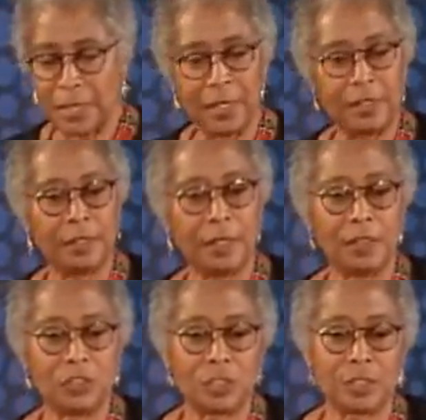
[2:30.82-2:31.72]
It did
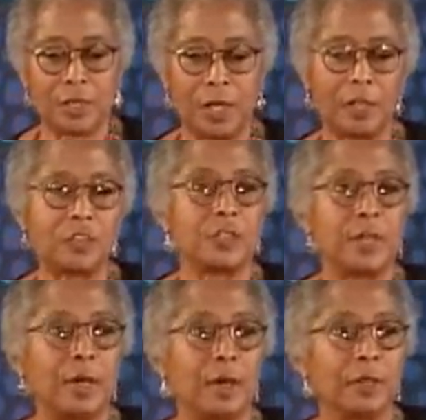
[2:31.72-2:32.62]
not just lodge
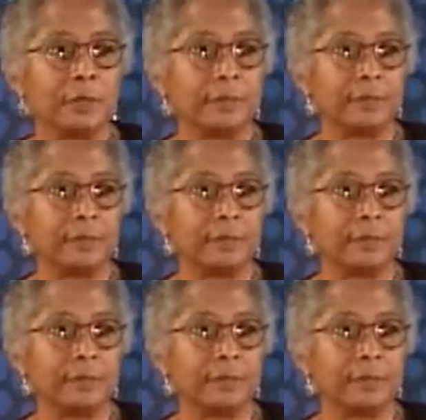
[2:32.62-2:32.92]
there.